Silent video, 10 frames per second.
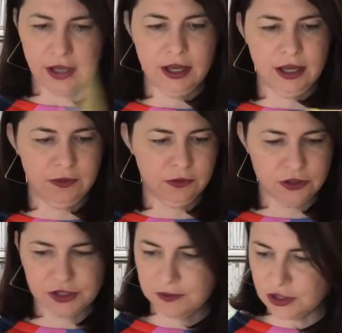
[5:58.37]
Uh, we've
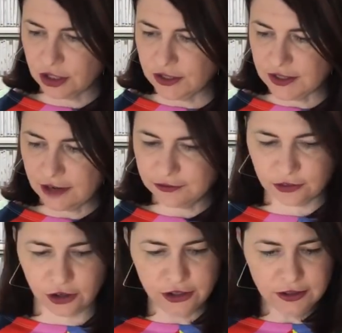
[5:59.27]
got some So
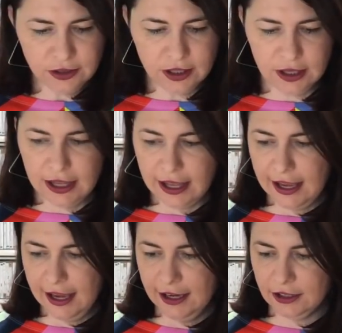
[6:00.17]
Saffron
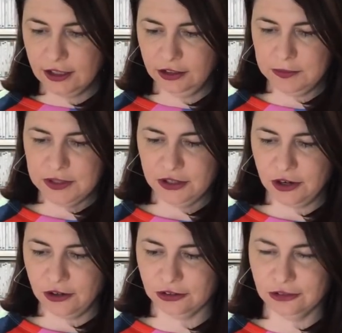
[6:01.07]
and Calypso
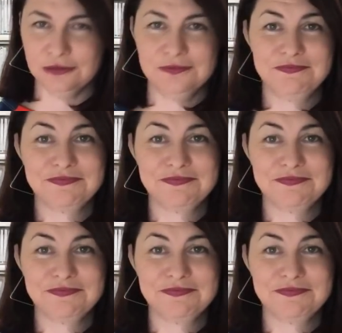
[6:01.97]
Coral.